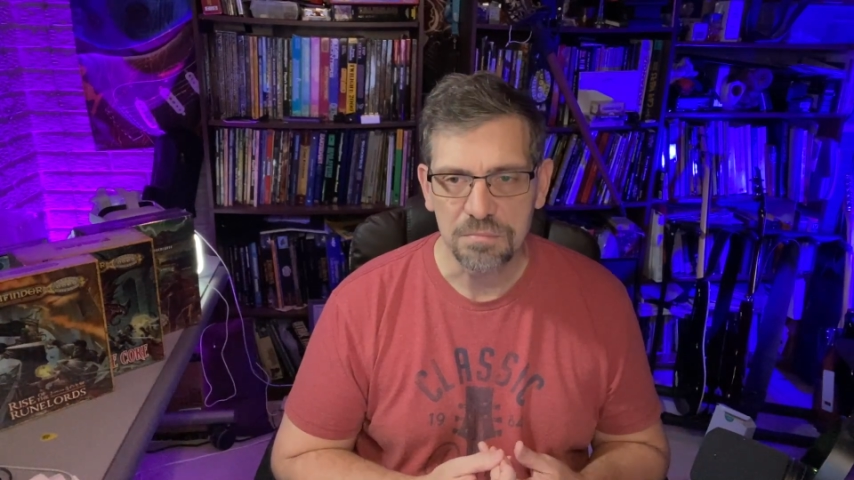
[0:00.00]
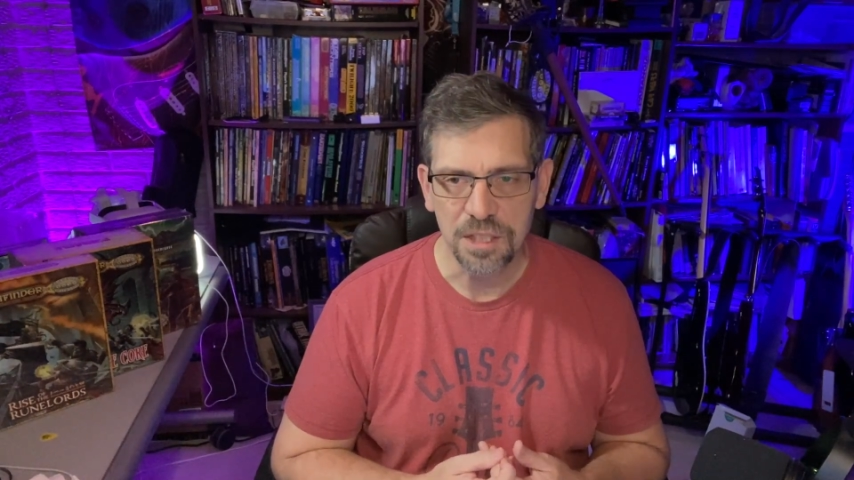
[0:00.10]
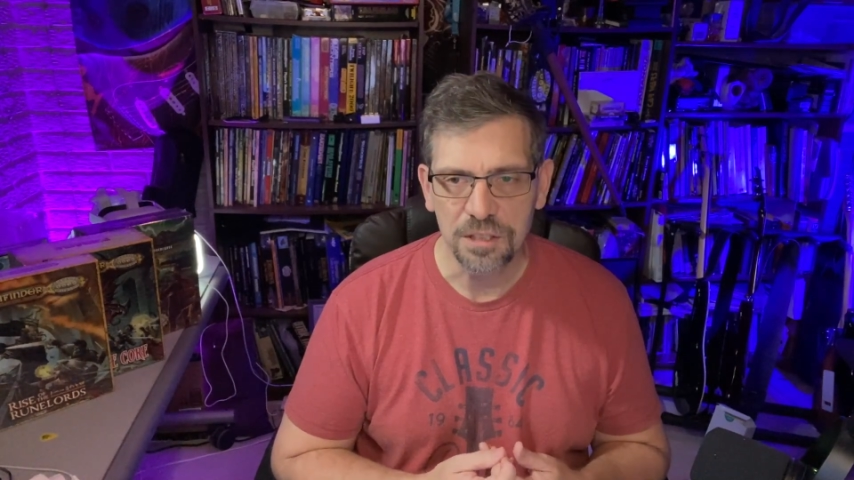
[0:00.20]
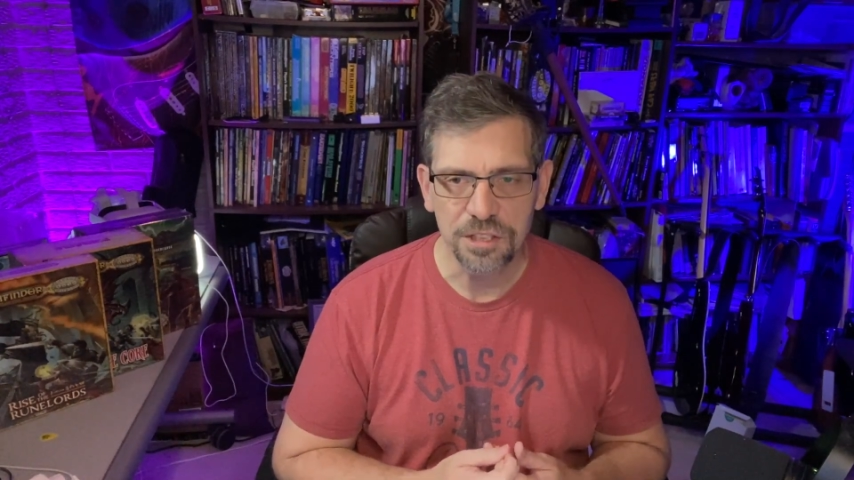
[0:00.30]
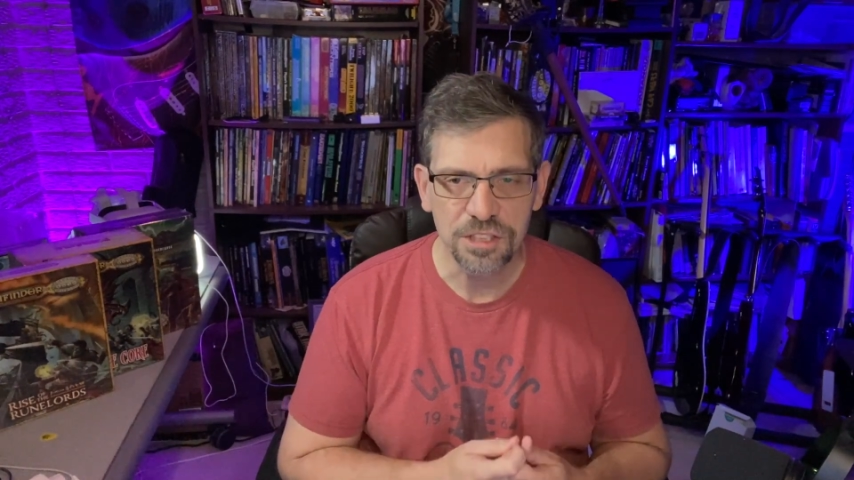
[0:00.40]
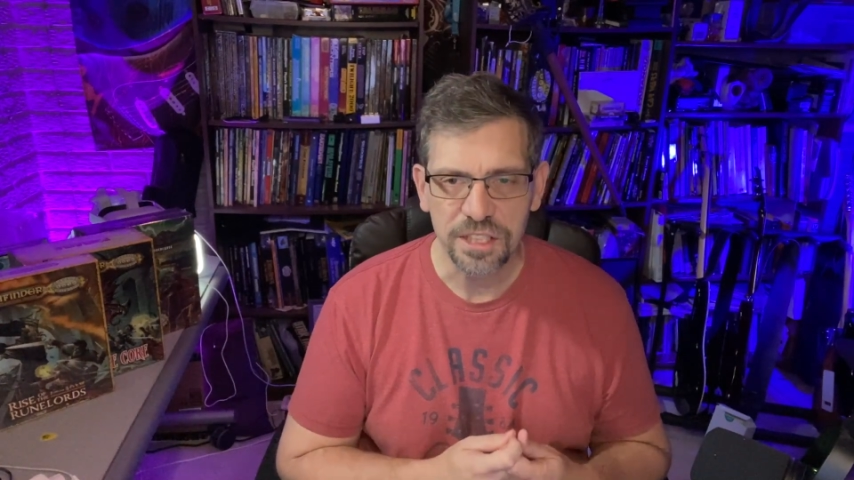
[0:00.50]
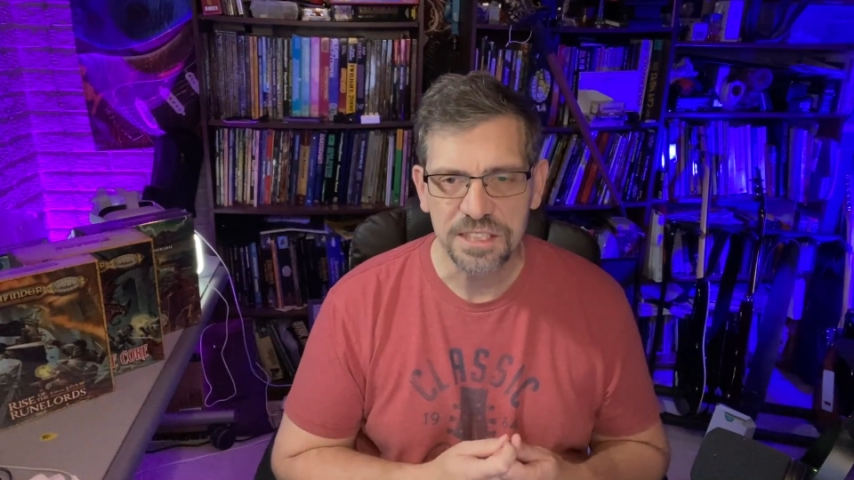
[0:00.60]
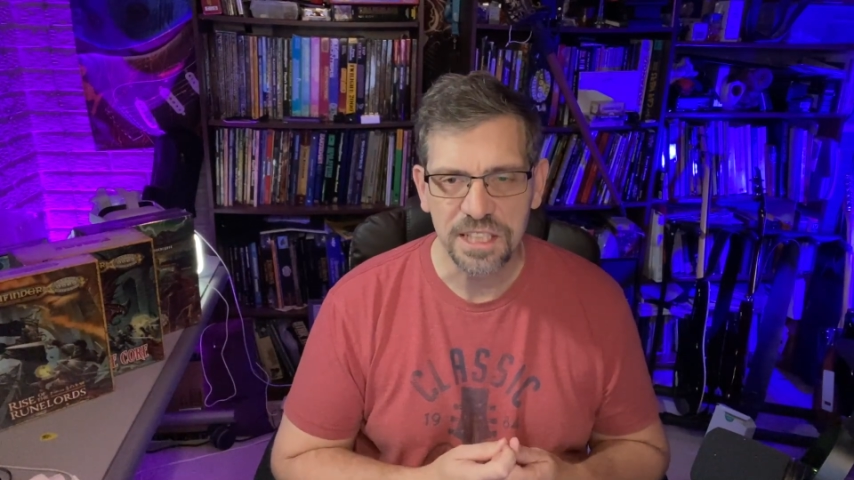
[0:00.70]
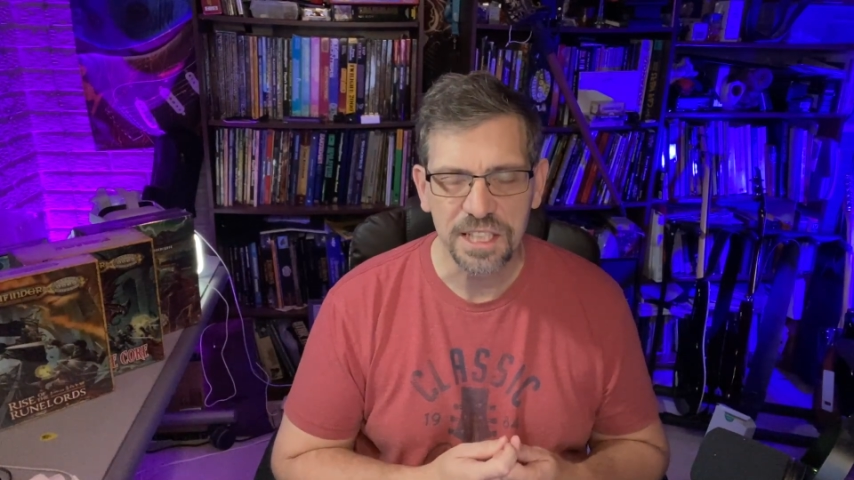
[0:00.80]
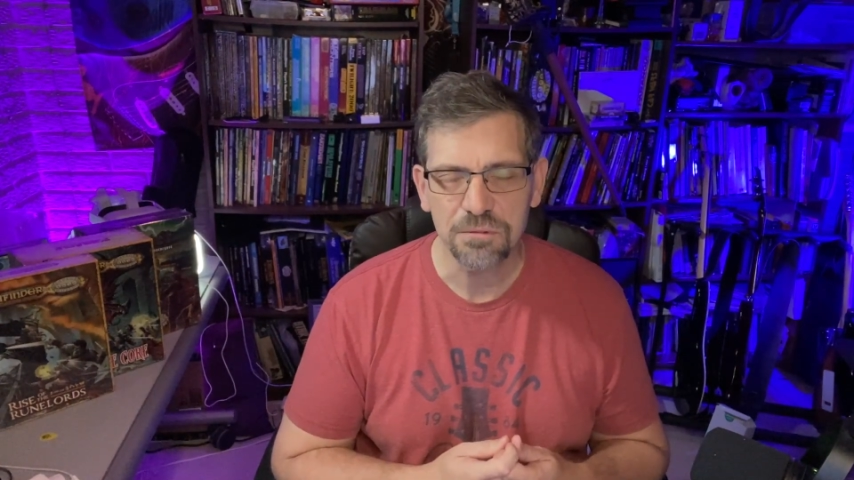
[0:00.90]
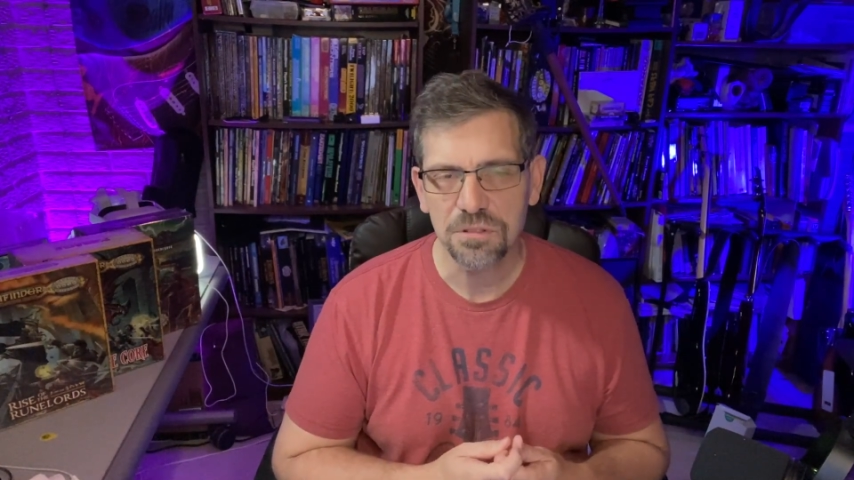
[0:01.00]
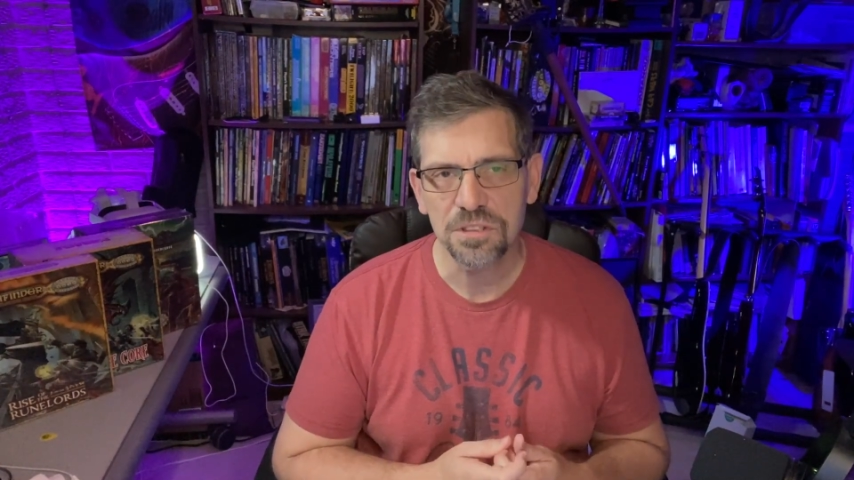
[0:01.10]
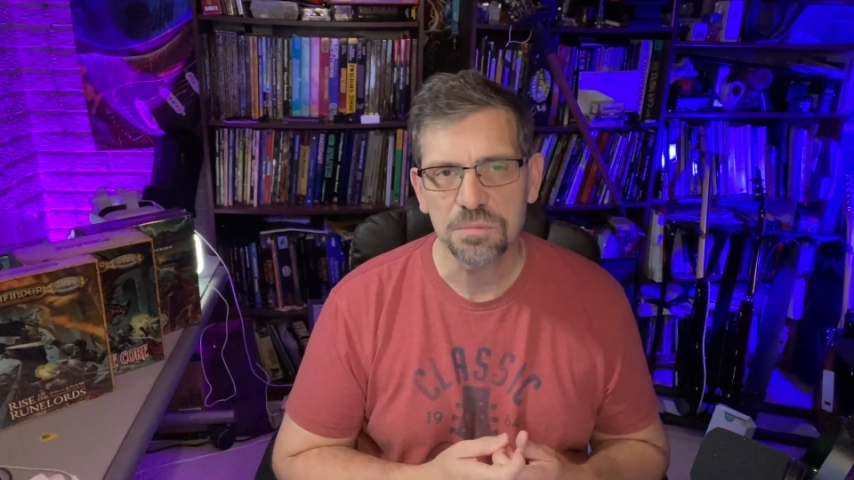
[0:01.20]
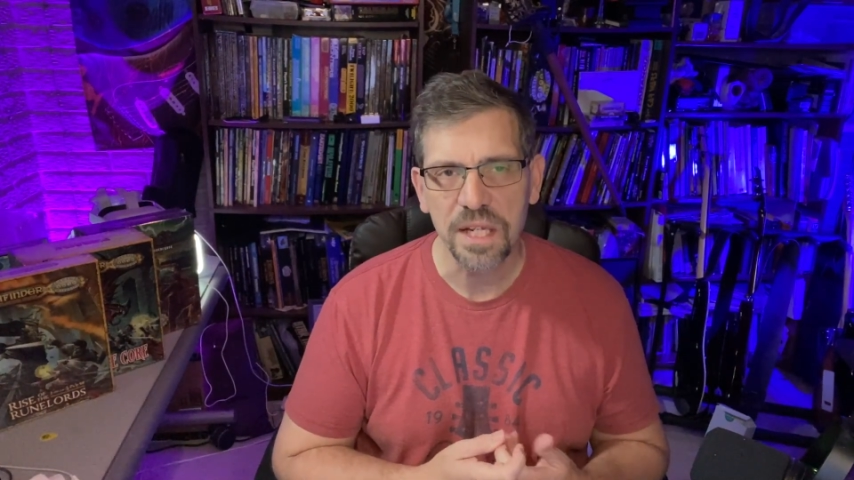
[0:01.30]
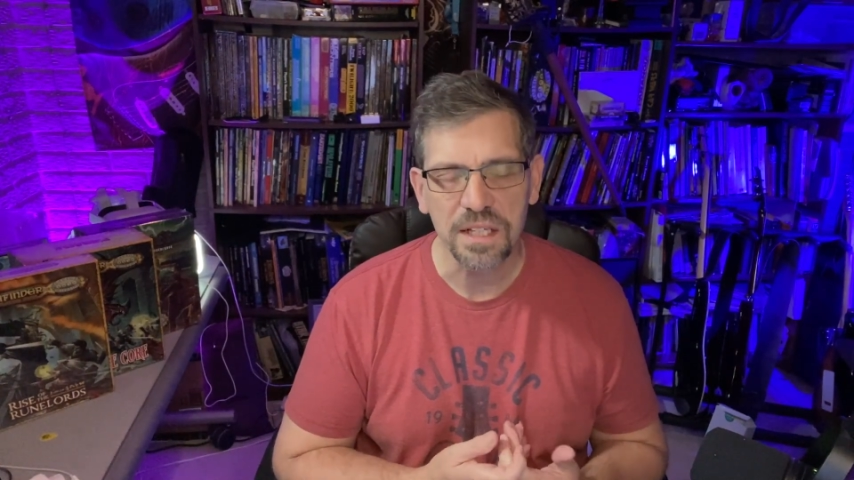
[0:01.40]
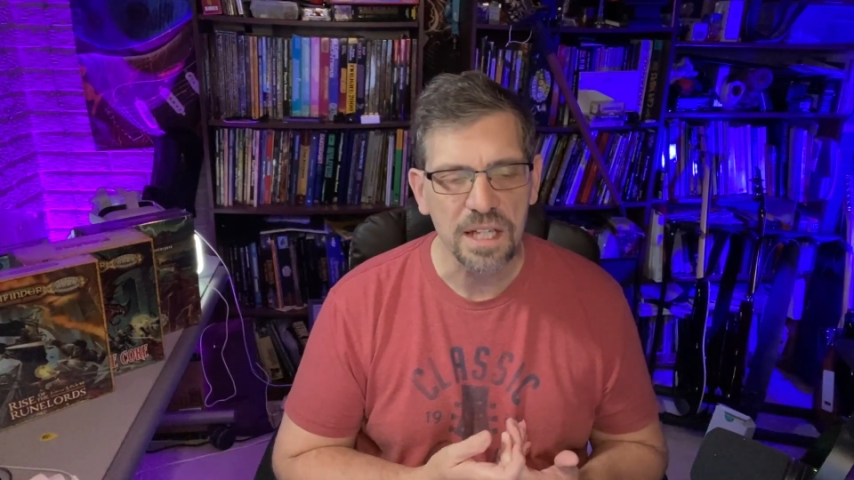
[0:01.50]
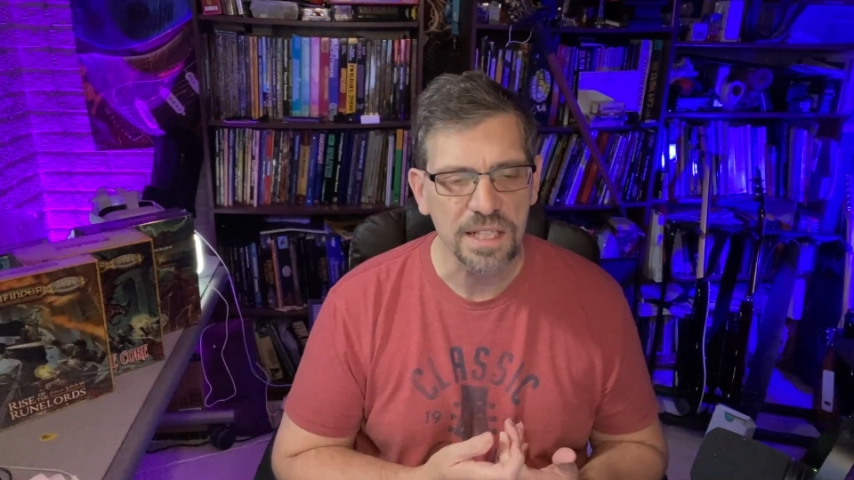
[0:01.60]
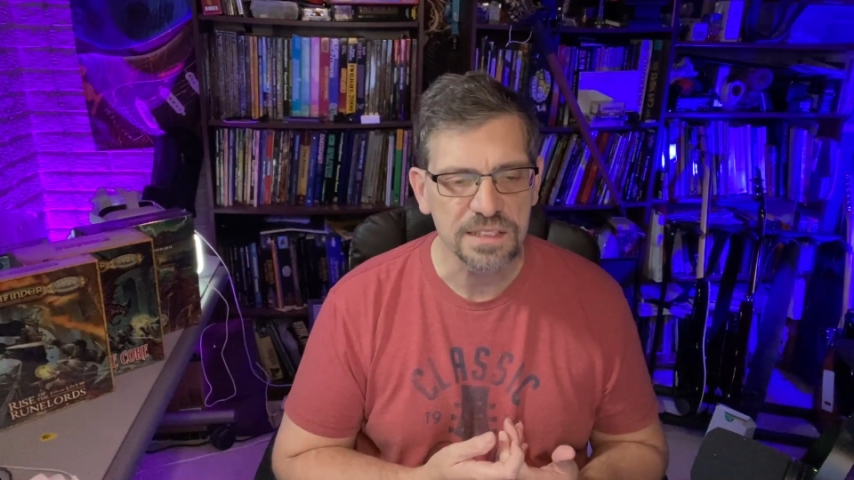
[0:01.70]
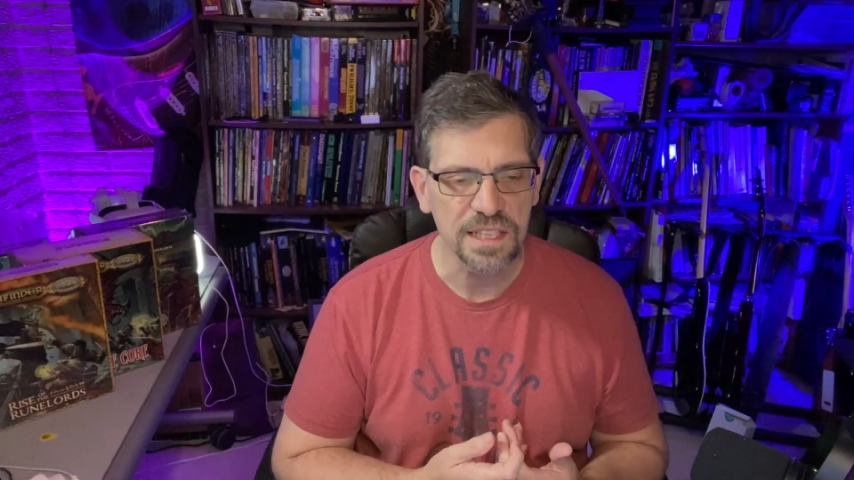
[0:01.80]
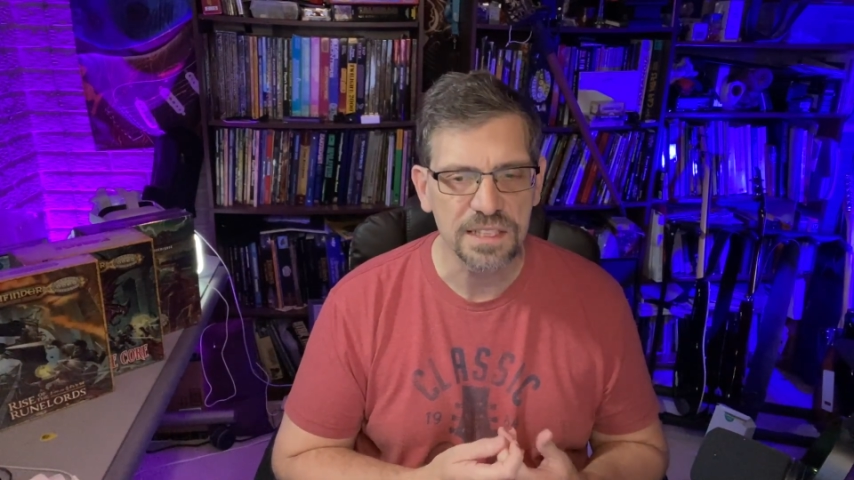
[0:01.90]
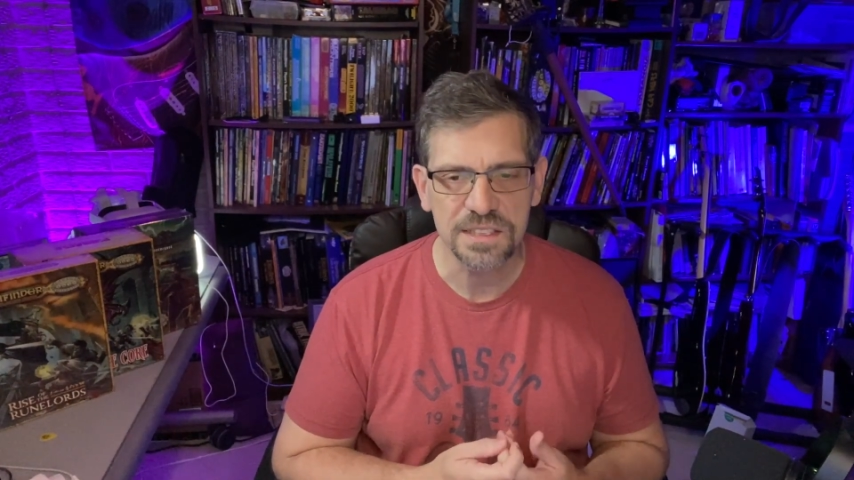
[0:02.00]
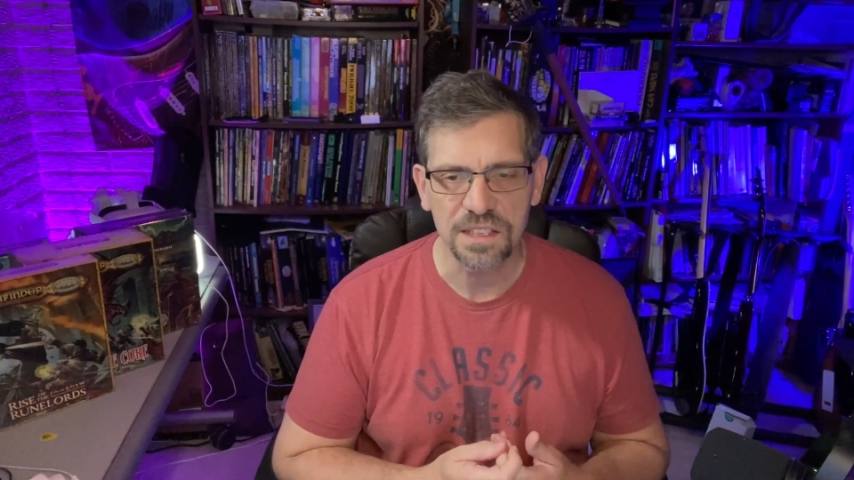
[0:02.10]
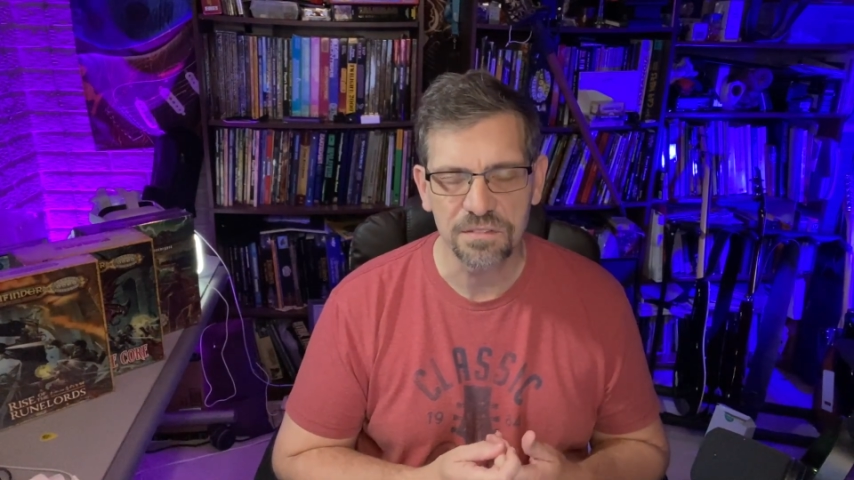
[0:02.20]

Usually setting rules make a lot of sense